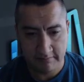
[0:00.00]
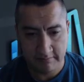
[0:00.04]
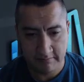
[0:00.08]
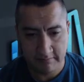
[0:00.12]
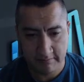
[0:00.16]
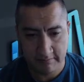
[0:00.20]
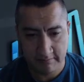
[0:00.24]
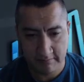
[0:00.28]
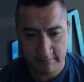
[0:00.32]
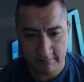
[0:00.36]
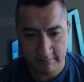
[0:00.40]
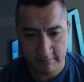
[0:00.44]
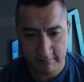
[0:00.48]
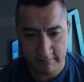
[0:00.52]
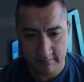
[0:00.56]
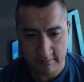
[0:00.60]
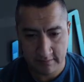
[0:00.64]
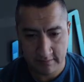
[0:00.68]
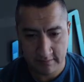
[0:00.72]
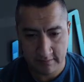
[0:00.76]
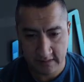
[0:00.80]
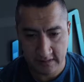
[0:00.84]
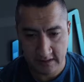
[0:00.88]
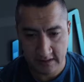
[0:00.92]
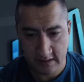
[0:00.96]

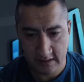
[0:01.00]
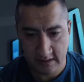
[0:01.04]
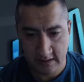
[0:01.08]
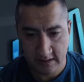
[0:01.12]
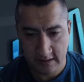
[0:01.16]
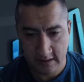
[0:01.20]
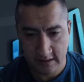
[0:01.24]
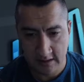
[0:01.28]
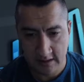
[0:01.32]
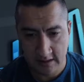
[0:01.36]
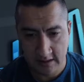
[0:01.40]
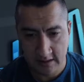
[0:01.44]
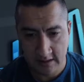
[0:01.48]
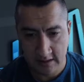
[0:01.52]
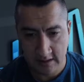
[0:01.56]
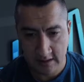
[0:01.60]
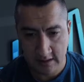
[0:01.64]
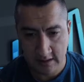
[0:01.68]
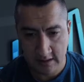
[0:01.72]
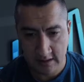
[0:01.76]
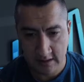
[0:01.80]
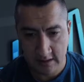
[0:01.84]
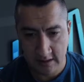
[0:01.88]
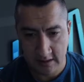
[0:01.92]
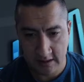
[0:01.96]

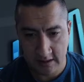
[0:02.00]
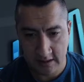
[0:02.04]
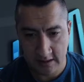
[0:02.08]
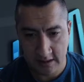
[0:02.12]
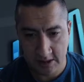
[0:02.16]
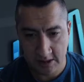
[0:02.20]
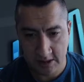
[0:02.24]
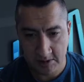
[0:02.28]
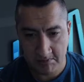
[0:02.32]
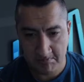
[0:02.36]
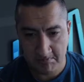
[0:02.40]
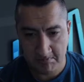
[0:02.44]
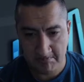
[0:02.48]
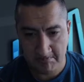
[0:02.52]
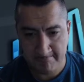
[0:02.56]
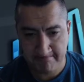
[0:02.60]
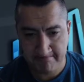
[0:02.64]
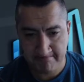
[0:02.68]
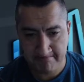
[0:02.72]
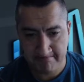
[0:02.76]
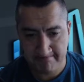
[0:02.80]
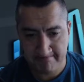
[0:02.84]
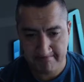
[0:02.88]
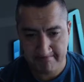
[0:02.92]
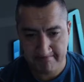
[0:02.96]

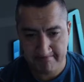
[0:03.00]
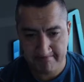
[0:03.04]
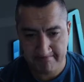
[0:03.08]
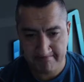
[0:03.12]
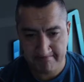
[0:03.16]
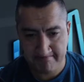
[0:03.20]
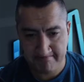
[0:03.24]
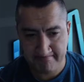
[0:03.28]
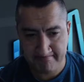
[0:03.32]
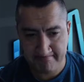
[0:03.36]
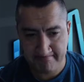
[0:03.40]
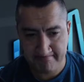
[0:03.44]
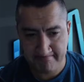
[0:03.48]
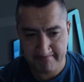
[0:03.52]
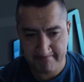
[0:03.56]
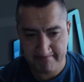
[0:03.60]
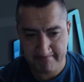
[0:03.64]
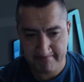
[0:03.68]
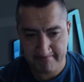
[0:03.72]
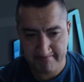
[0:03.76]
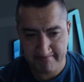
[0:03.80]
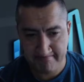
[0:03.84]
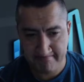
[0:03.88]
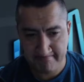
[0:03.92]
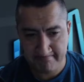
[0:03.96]
Nothing is said.